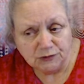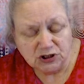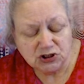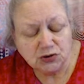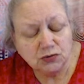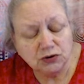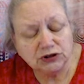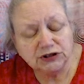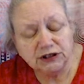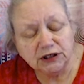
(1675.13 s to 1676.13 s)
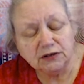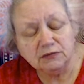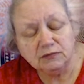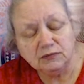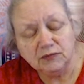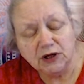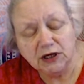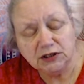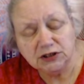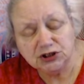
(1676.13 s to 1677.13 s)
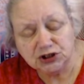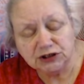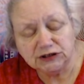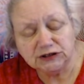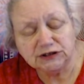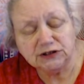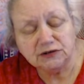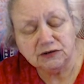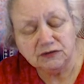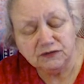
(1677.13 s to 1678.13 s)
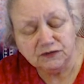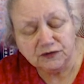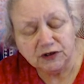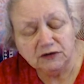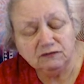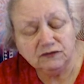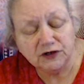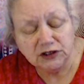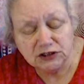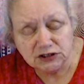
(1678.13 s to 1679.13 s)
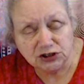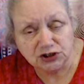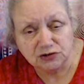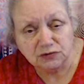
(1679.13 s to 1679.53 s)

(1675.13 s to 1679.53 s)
toxic energies that have invaded you,